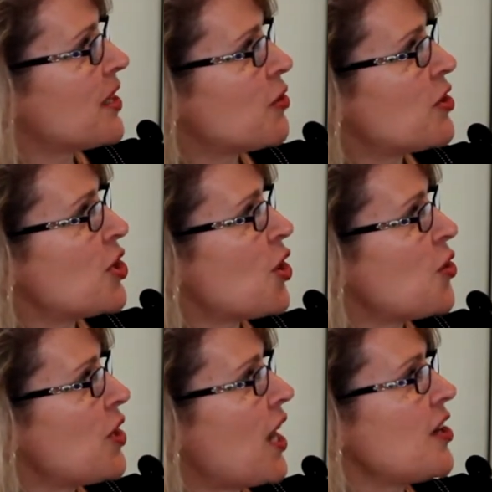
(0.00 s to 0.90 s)
There are the
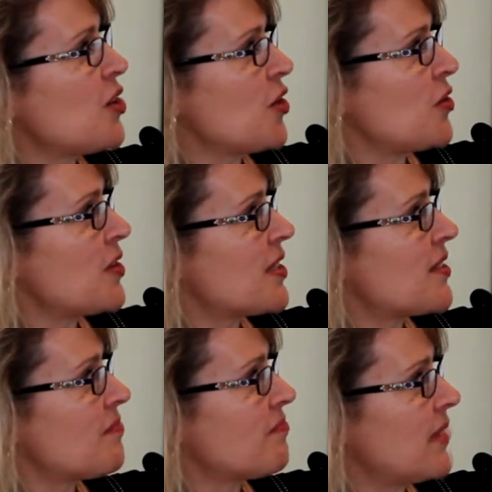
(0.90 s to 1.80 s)
known
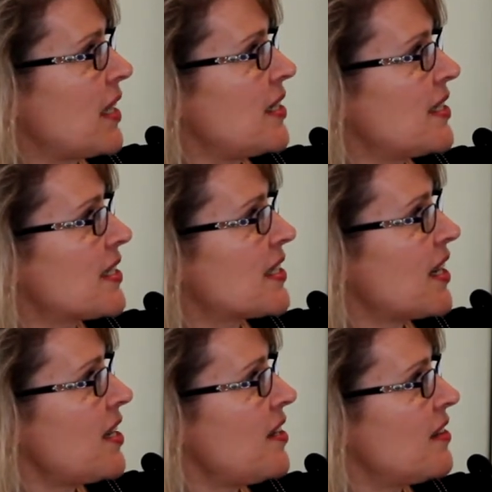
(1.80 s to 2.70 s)
unknowns. That is to
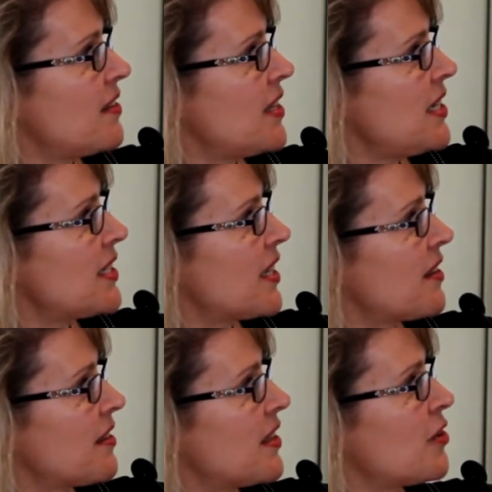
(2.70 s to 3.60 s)
say,
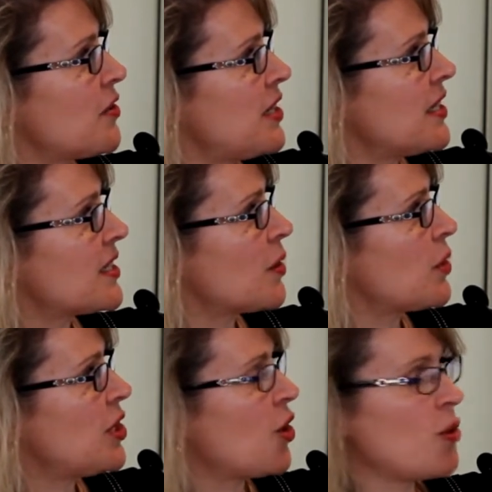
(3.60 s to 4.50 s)
there are things that
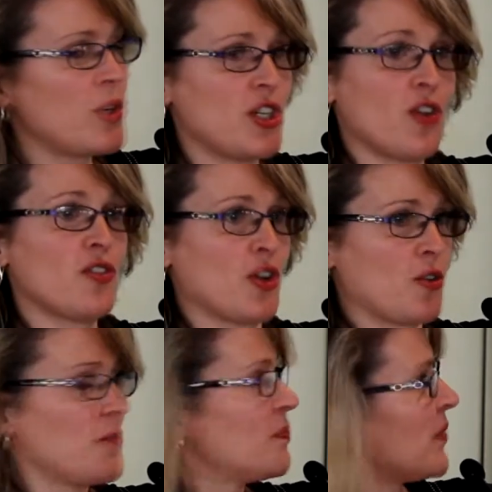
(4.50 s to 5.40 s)
we know we don't
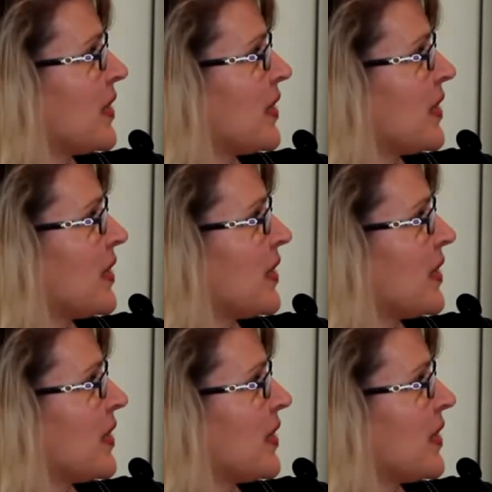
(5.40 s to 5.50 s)
know.